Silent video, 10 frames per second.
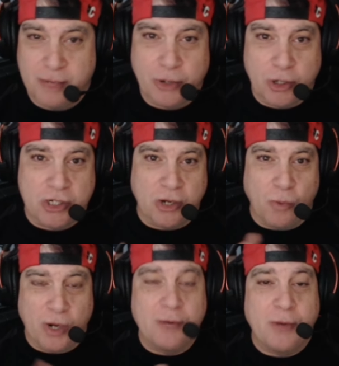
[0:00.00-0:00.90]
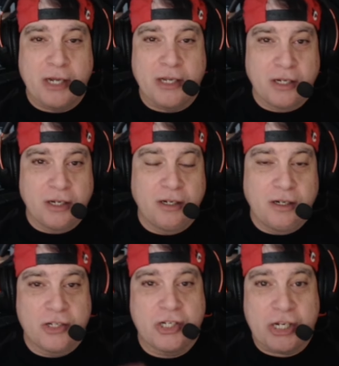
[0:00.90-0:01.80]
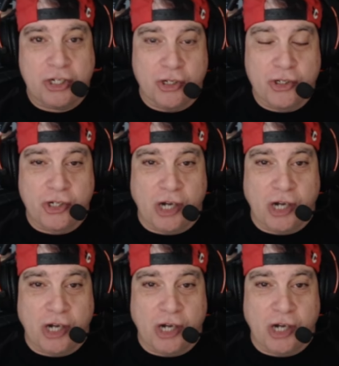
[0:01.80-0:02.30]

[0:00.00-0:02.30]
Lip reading: Because at one of my sessions,